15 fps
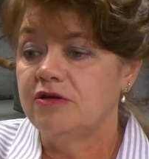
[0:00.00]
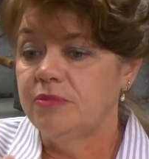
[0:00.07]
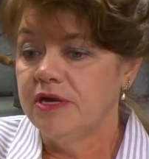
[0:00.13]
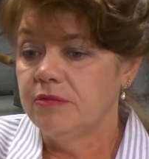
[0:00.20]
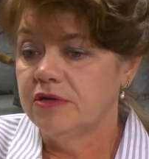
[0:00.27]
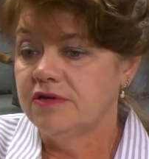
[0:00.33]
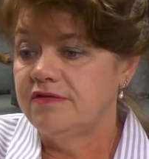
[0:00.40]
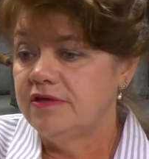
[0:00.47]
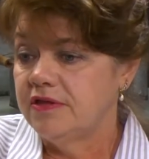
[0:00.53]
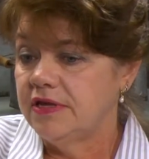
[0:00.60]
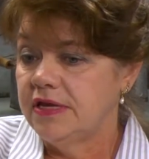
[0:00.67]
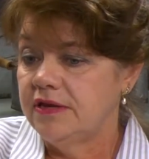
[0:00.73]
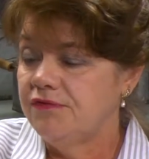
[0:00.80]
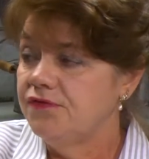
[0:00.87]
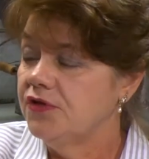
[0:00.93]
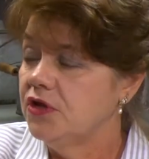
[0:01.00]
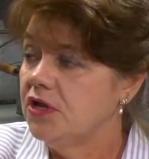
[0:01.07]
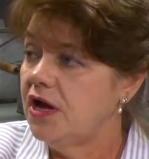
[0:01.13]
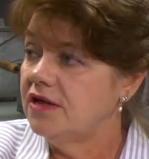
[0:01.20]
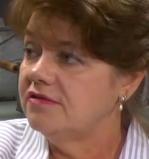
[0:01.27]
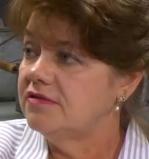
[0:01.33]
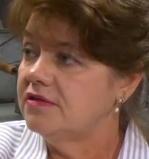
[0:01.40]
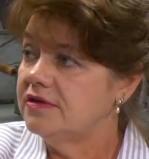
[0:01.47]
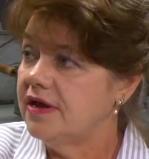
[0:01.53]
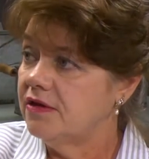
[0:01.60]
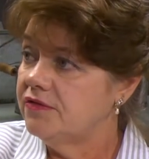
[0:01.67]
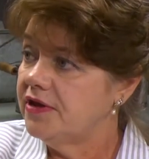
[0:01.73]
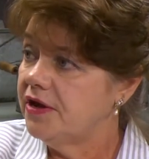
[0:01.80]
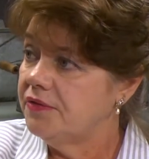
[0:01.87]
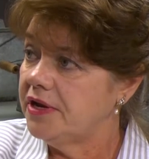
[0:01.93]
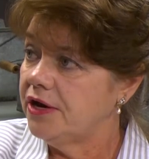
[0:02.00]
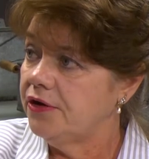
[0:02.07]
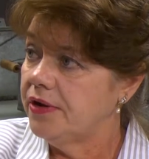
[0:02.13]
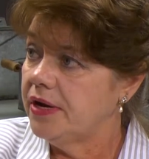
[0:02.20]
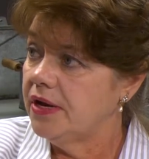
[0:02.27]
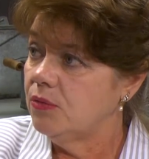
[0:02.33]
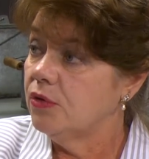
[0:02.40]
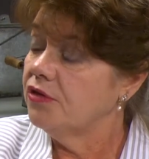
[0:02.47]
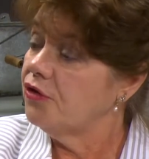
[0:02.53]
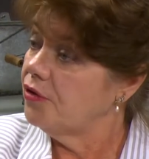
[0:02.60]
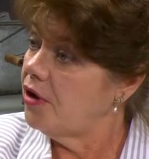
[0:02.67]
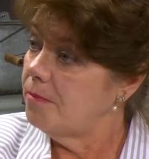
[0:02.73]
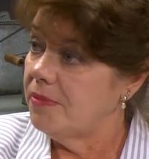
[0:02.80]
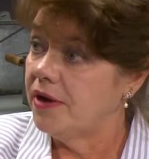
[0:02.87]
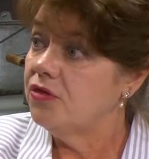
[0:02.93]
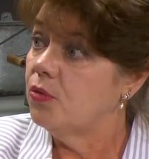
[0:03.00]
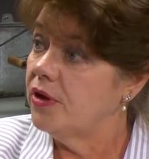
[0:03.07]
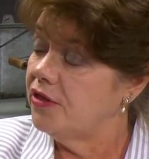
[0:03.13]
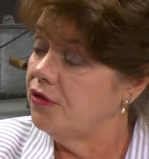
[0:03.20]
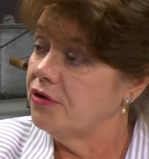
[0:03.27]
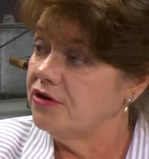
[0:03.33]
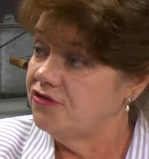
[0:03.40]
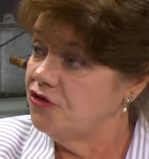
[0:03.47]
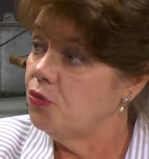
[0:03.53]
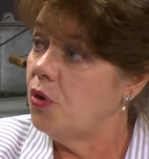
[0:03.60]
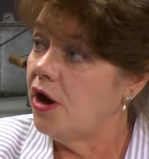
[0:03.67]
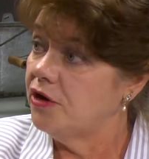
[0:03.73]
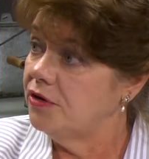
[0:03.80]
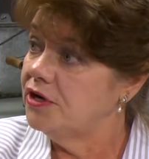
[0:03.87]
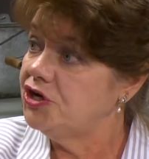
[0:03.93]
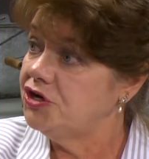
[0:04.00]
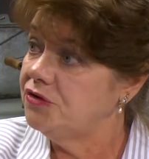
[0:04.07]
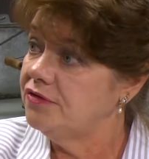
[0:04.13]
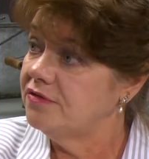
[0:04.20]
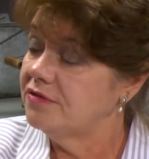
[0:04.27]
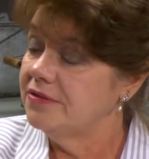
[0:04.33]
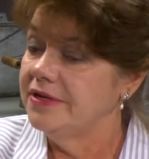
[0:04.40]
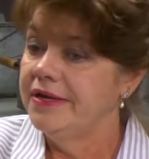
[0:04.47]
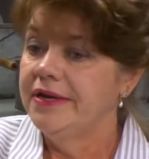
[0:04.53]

to be able to see the infill lots in the downtown area where by the way, there is no water issues.